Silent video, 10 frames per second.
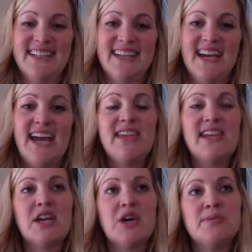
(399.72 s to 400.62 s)
I think
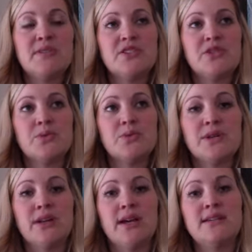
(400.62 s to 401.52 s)
it helps us to
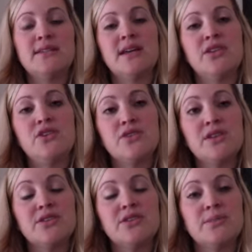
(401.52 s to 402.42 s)
realize that usually
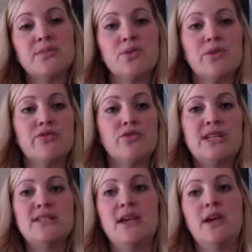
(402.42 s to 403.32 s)
there's some sort of
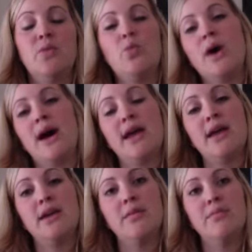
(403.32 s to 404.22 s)
reason
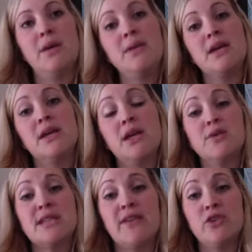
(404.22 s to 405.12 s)
why maybe a kiddo
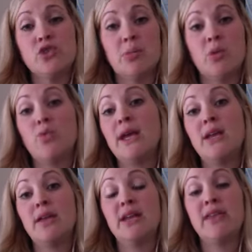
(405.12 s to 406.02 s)
is having trouble
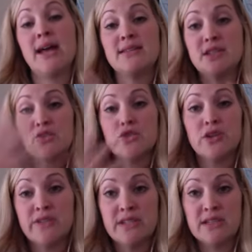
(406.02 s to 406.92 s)
regulating that central
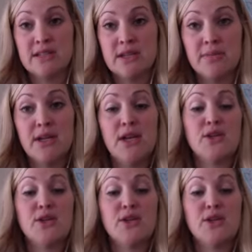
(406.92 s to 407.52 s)
nervous system.